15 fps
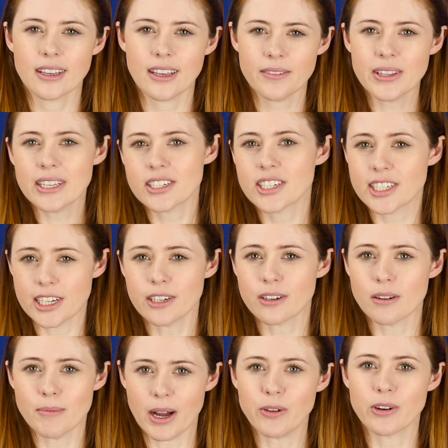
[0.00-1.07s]
Given the
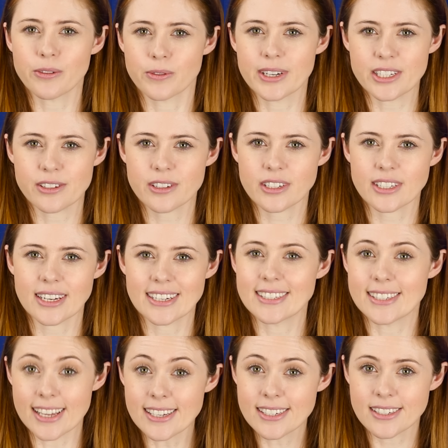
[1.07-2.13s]
sheer amount of research that
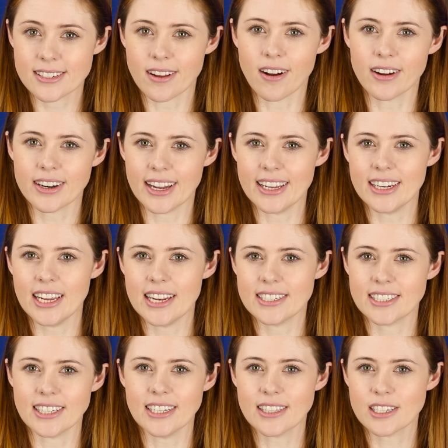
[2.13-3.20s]
exists on A D
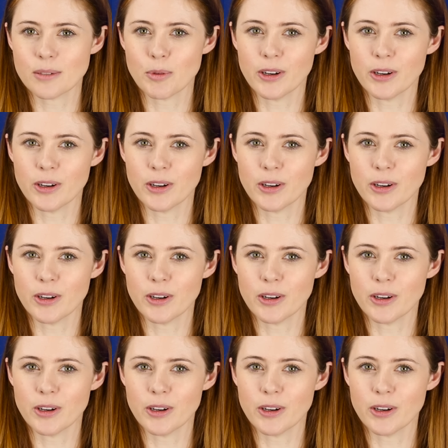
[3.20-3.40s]
H D at this